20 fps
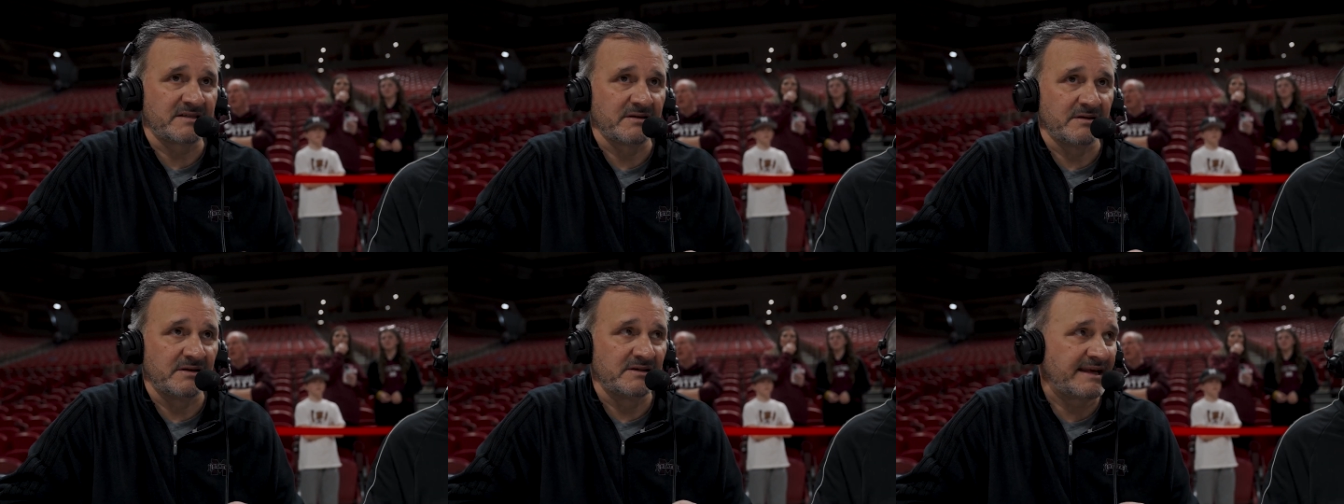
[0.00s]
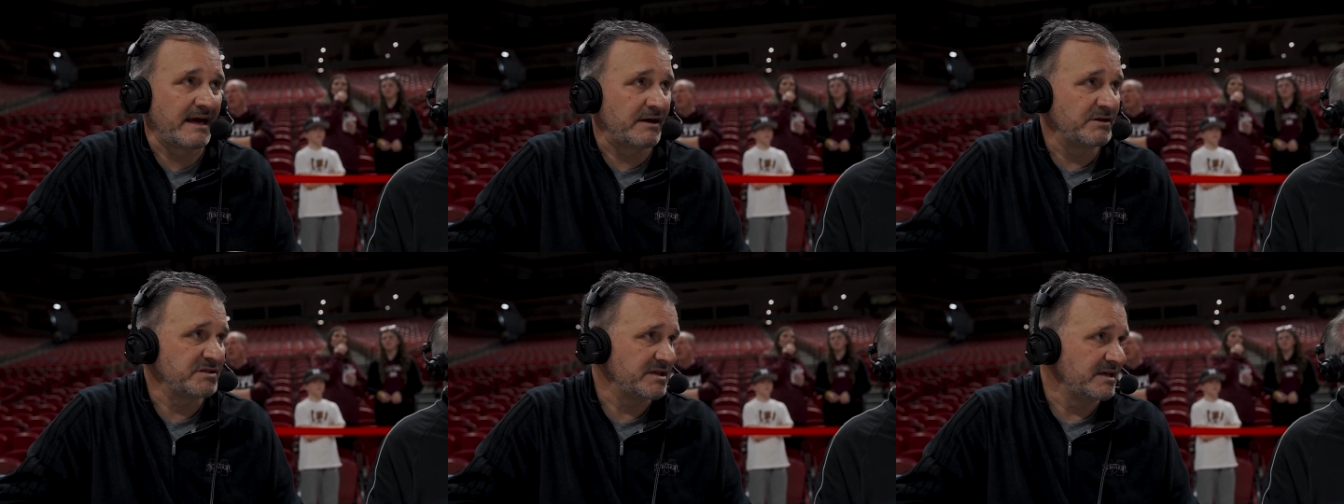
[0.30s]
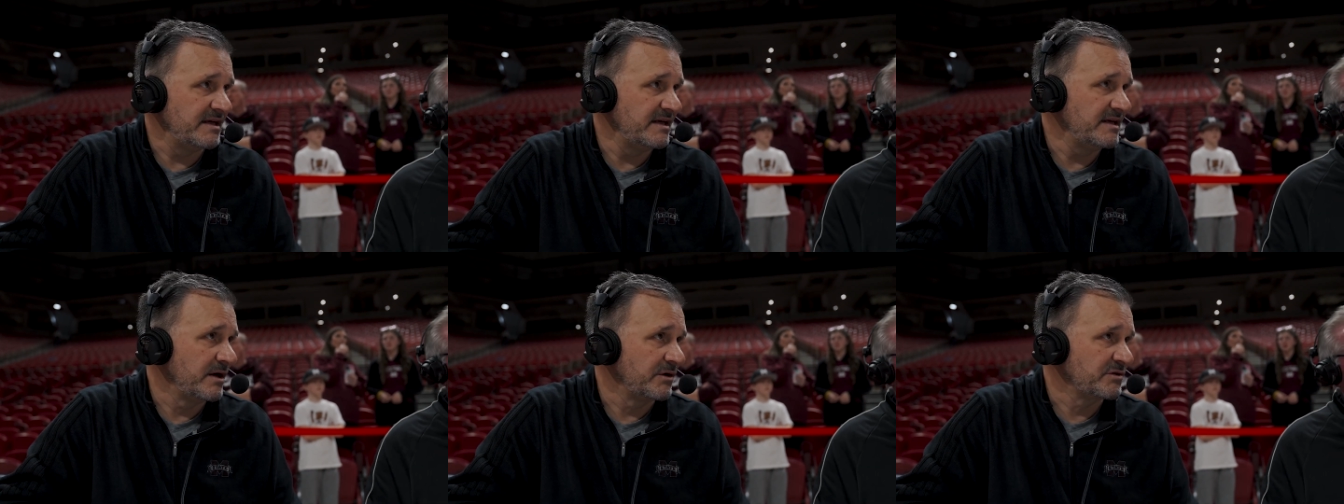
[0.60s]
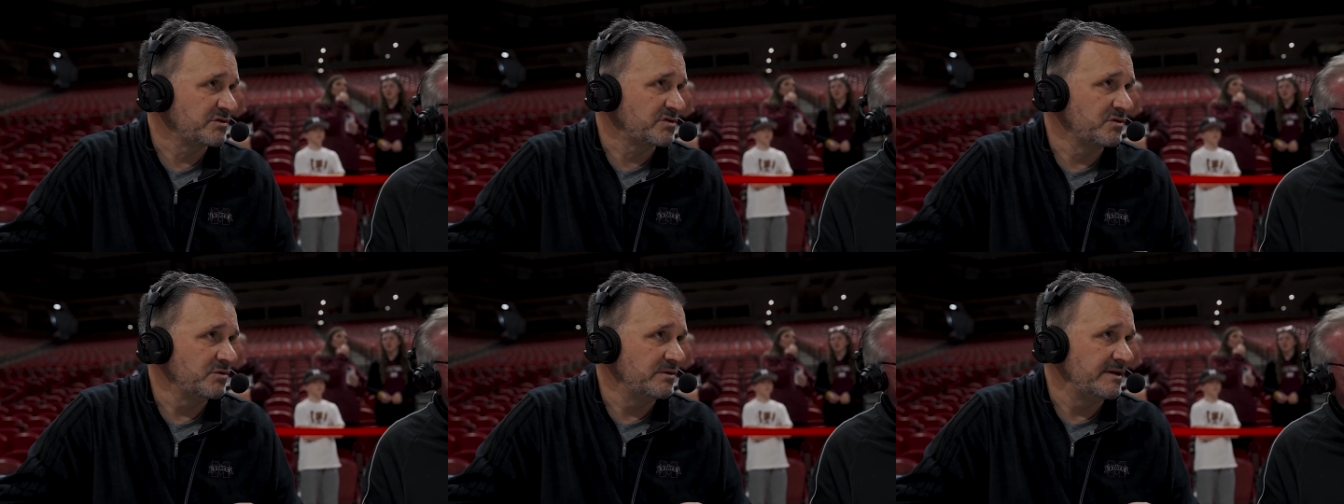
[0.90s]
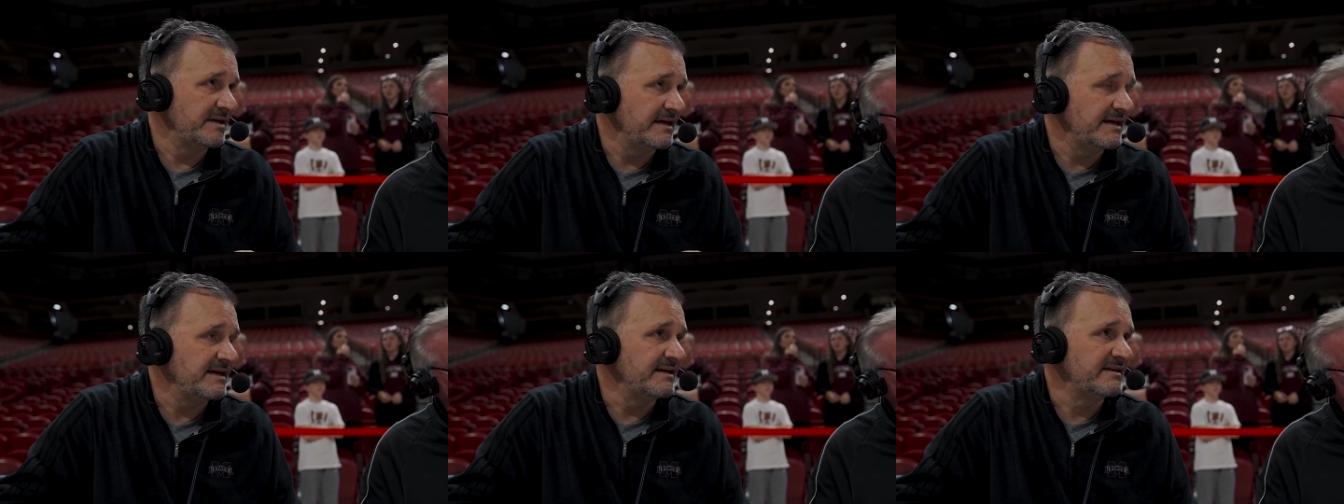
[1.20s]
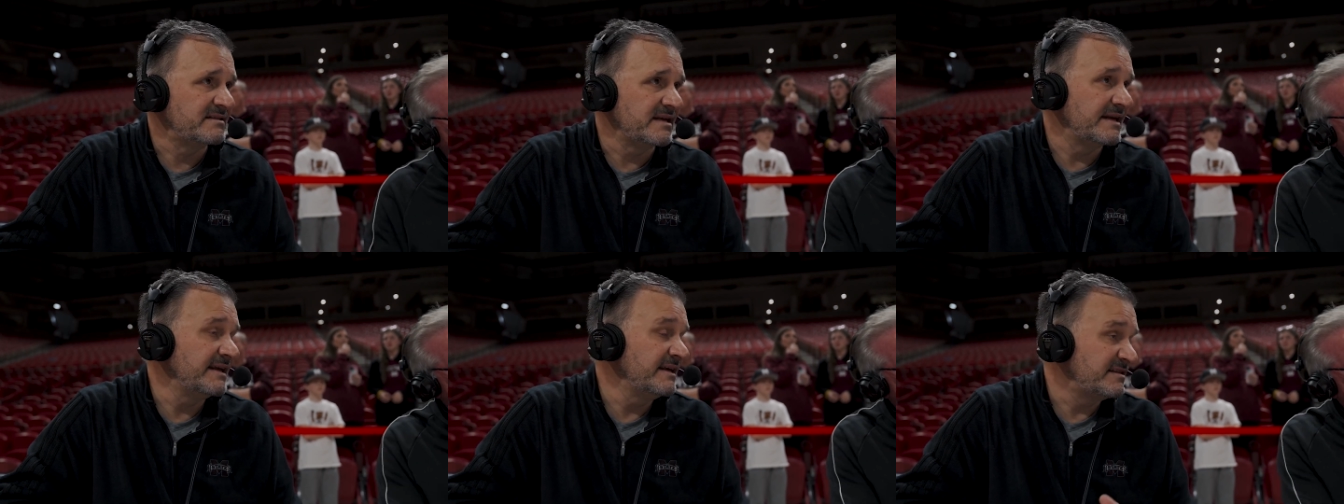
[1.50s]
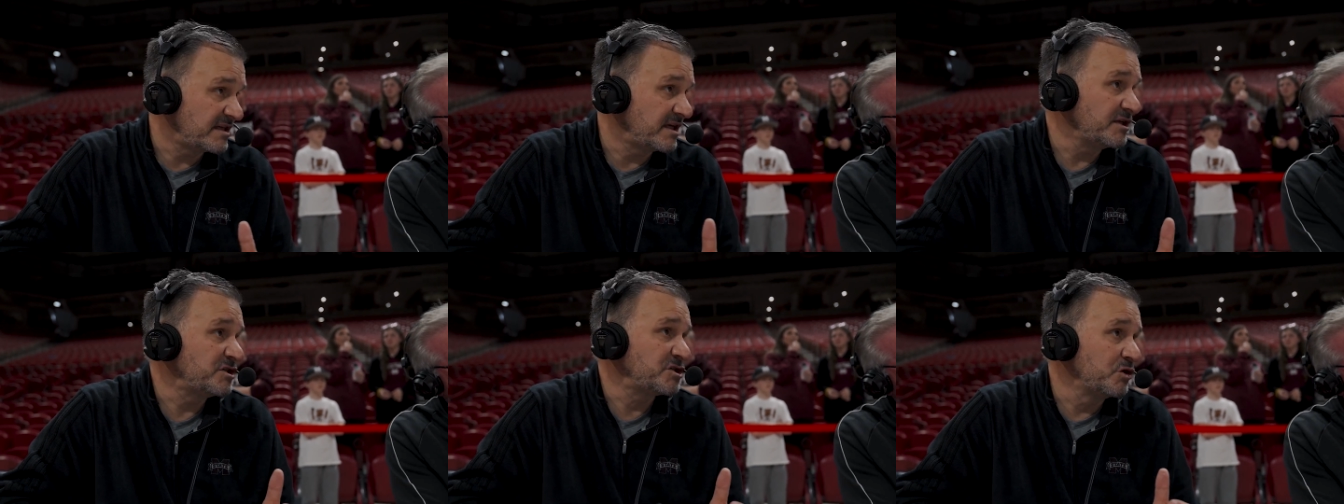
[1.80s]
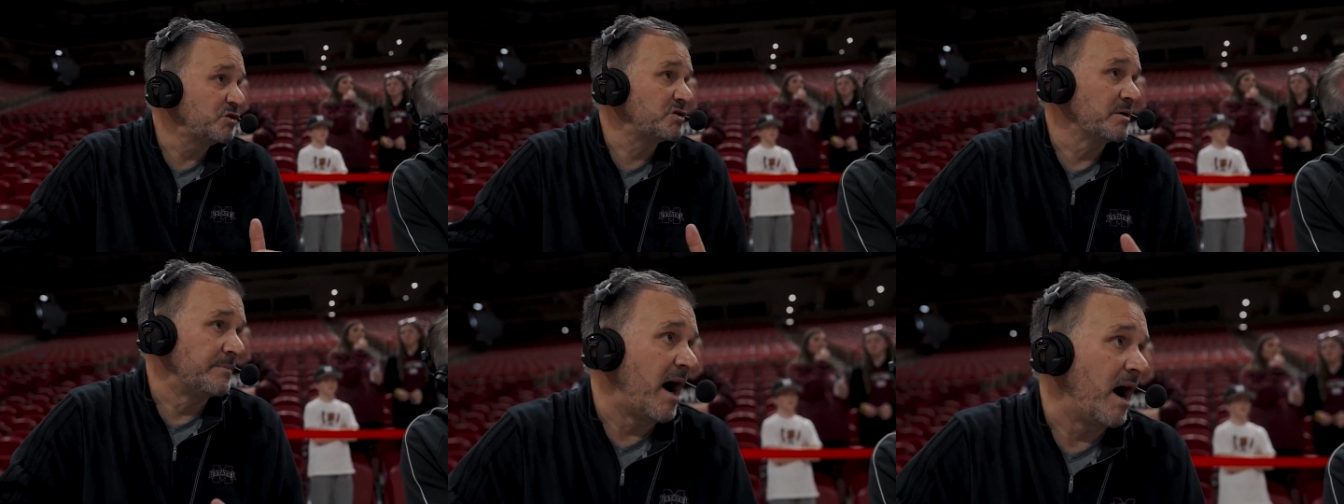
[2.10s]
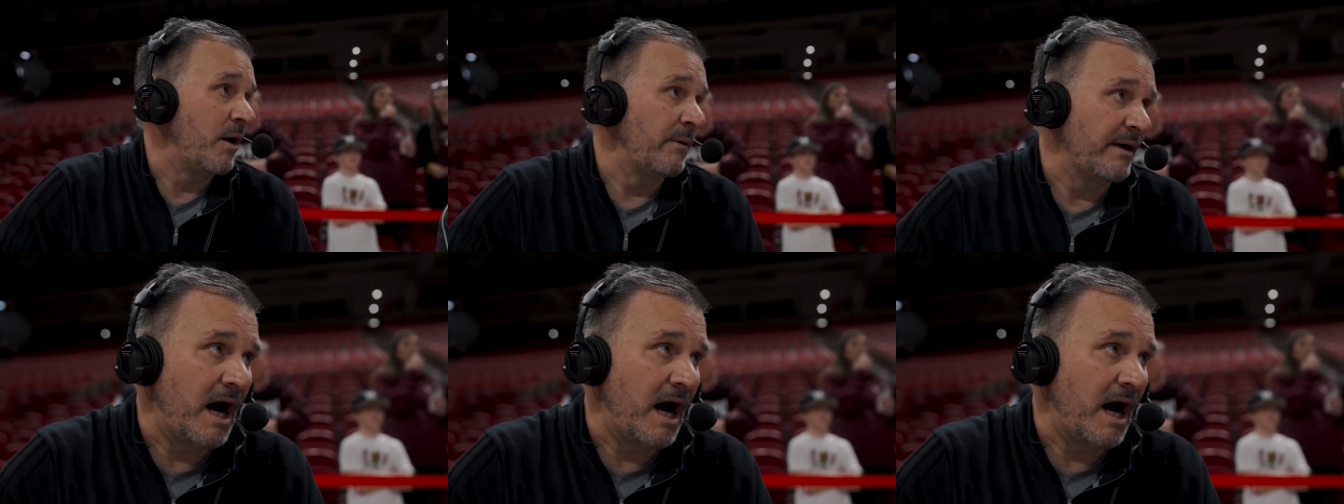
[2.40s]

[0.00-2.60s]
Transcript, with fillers: So it tells you he knows who he is. And he can shoot the ball.